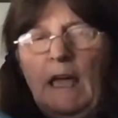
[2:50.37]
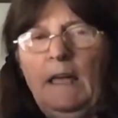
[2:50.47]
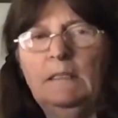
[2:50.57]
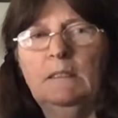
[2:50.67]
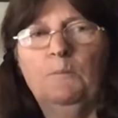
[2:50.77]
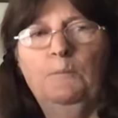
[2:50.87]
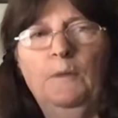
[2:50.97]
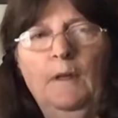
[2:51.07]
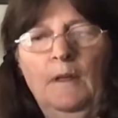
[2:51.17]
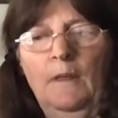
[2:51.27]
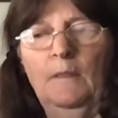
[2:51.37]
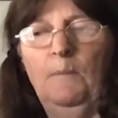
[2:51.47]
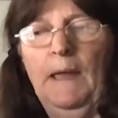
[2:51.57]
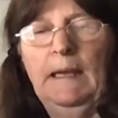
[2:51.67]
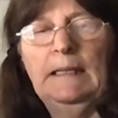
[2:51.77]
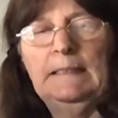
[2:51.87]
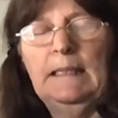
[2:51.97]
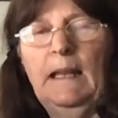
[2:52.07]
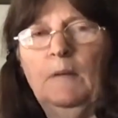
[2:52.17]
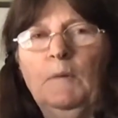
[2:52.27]
has the paintings
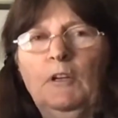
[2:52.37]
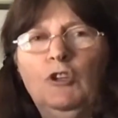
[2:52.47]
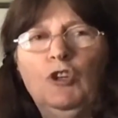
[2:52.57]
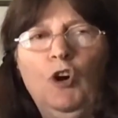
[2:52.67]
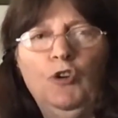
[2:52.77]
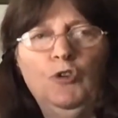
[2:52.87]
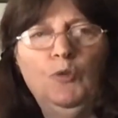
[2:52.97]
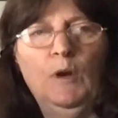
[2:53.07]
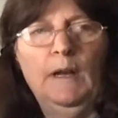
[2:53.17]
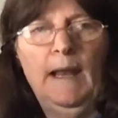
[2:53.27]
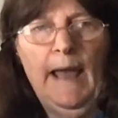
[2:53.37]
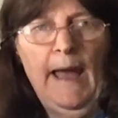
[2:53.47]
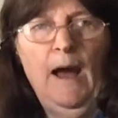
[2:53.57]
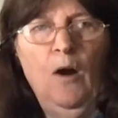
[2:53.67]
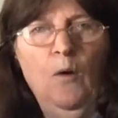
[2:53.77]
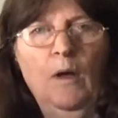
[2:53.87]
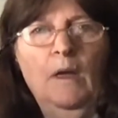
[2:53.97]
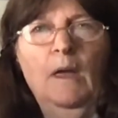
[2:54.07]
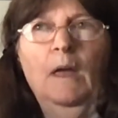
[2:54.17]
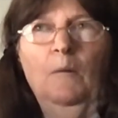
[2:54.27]
that I'm going to show you now,
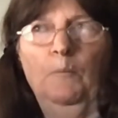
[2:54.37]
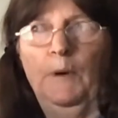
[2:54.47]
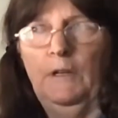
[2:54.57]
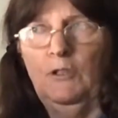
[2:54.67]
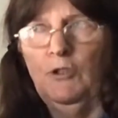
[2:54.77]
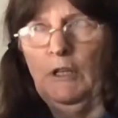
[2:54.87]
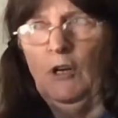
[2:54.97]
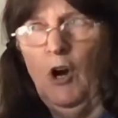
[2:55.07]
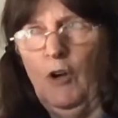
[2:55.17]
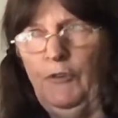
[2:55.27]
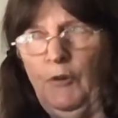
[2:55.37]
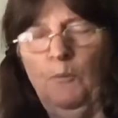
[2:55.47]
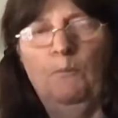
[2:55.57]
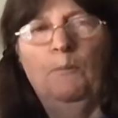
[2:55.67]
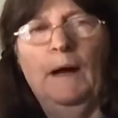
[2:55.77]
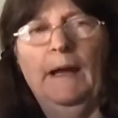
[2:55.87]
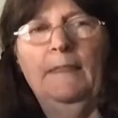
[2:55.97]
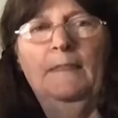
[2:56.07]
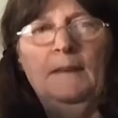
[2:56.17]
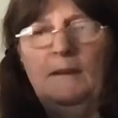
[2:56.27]
but you can also buy
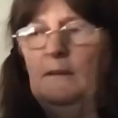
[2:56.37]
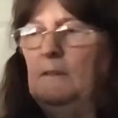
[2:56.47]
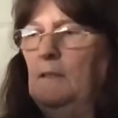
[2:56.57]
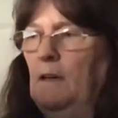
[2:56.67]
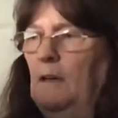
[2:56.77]
this